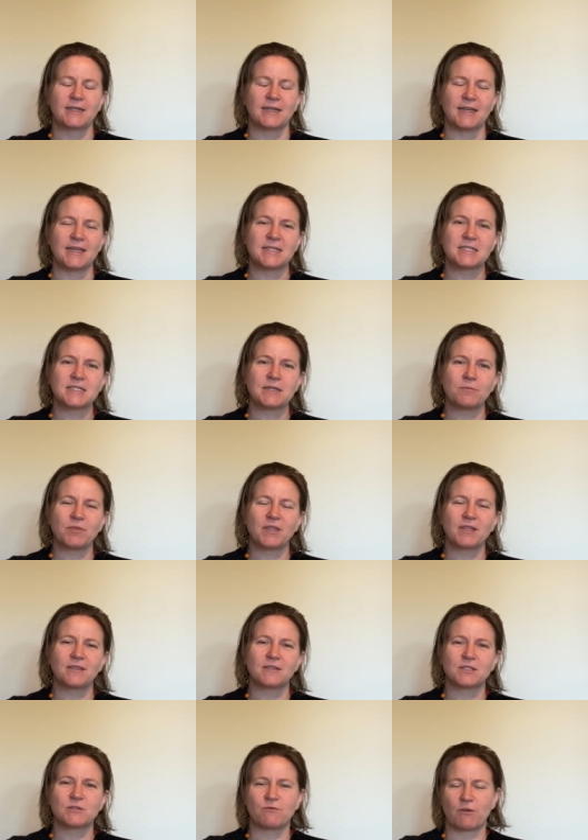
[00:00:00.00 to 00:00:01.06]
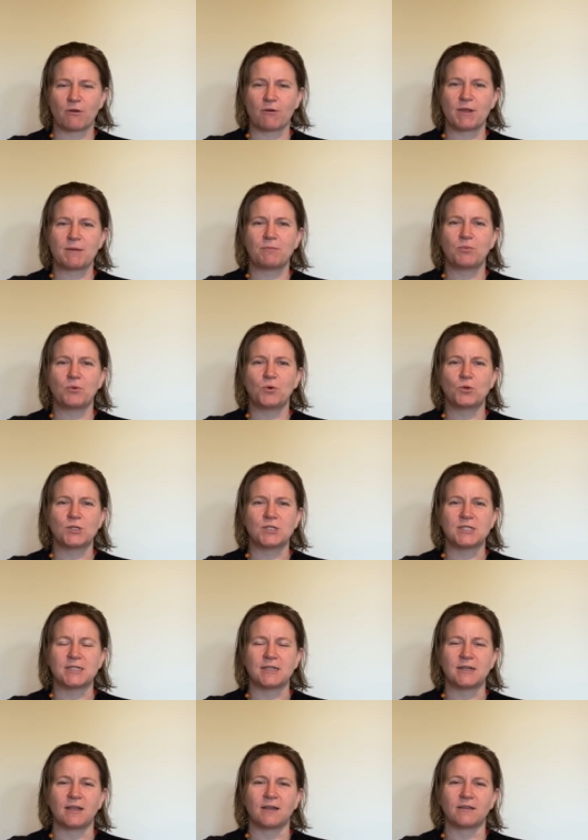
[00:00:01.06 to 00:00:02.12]
is something that's very important
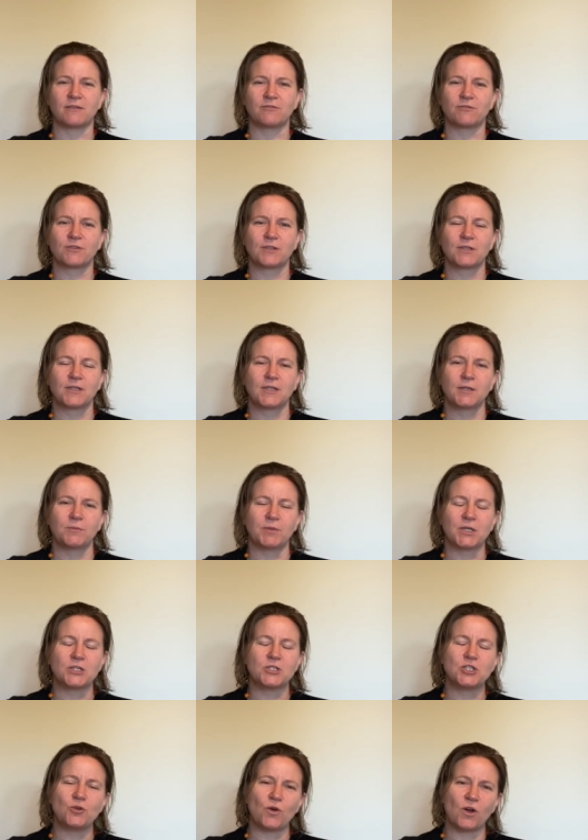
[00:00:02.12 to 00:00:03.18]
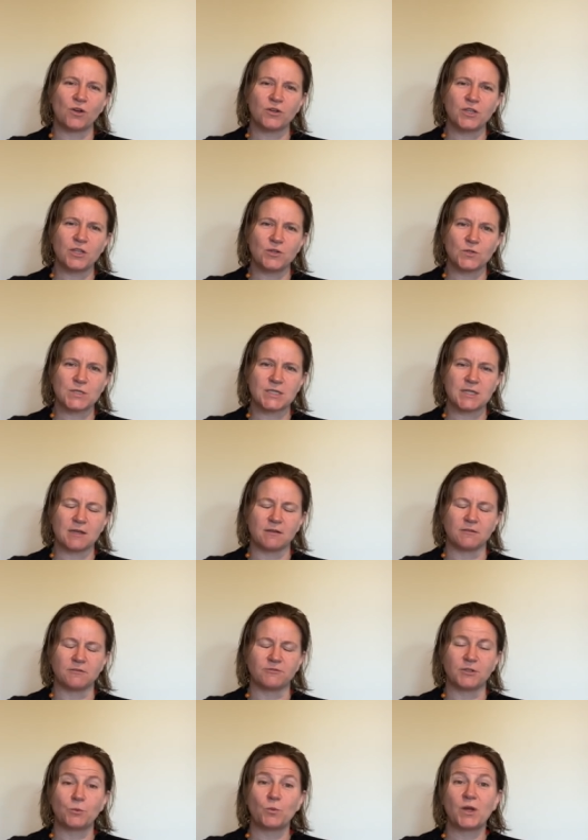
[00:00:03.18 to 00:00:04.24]
in life, because you honour
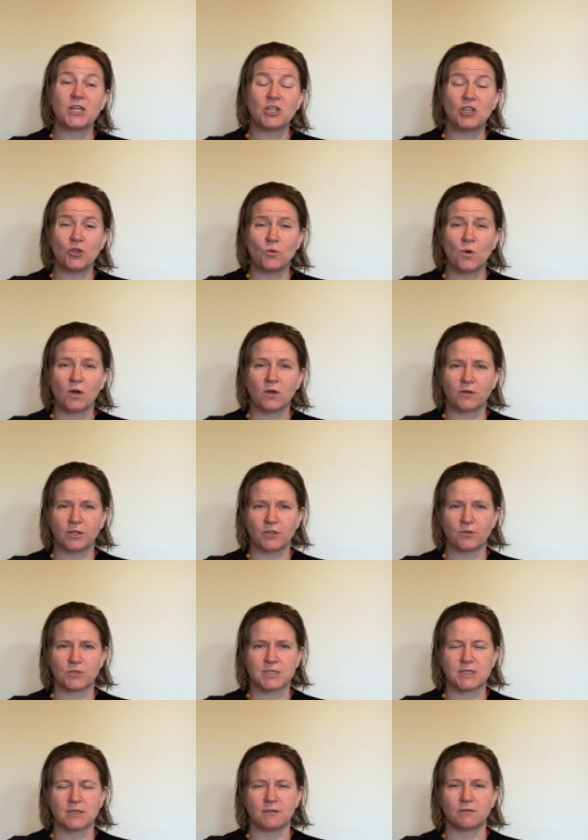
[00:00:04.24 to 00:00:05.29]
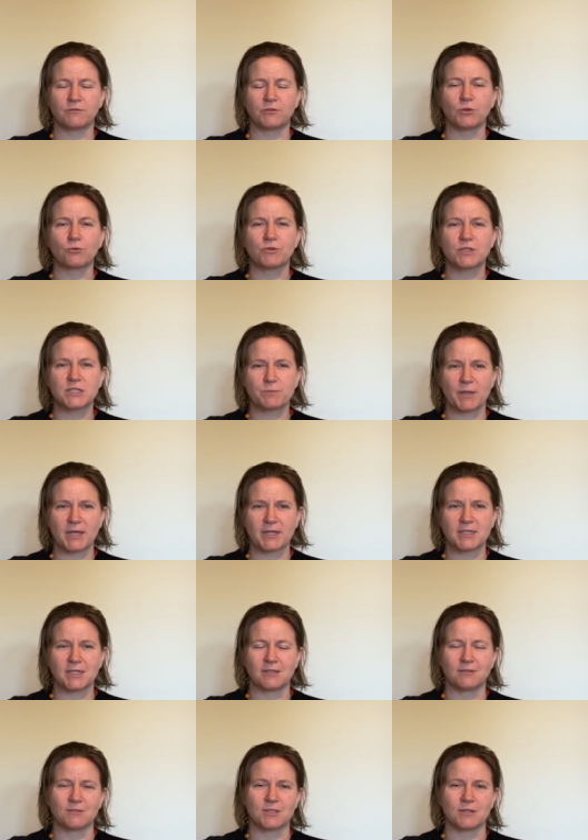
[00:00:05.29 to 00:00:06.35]
yourself, and when you honour yourself, you're
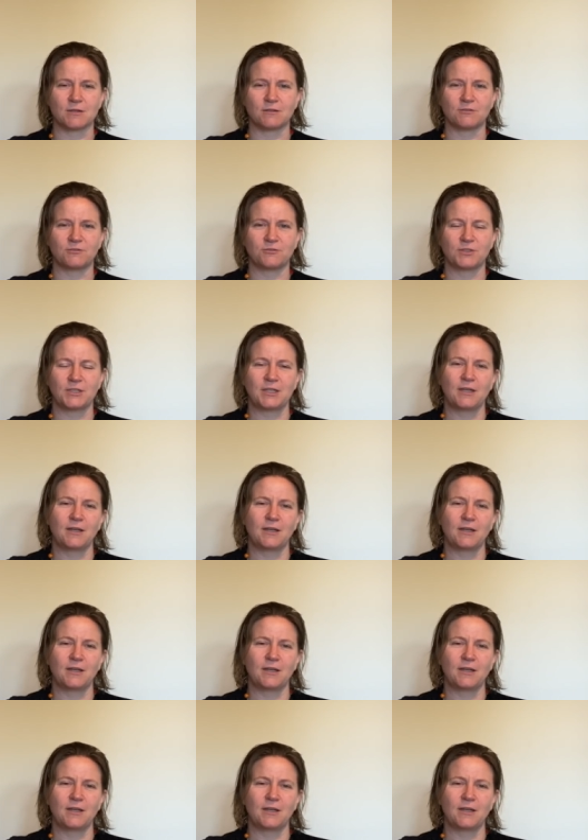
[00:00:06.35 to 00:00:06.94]
respecting yourself.